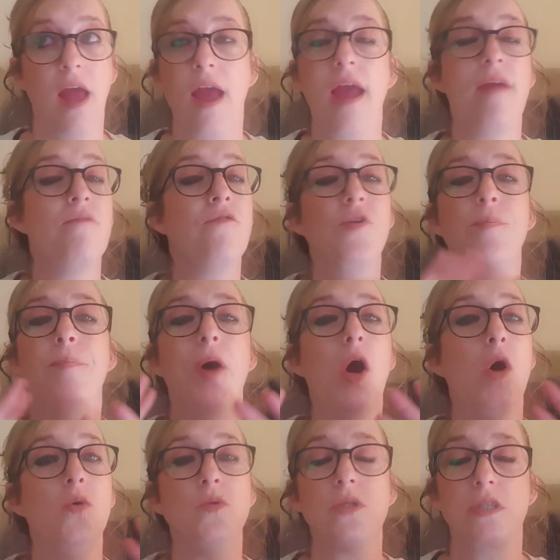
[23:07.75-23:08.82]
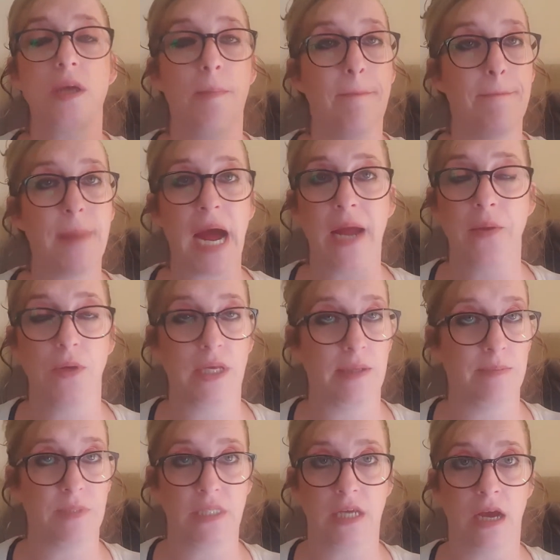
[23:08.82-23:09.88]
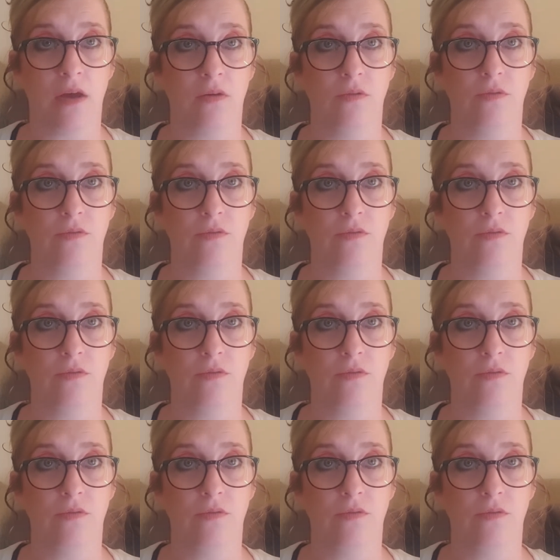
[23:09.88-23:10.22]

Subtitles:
Every post about himself.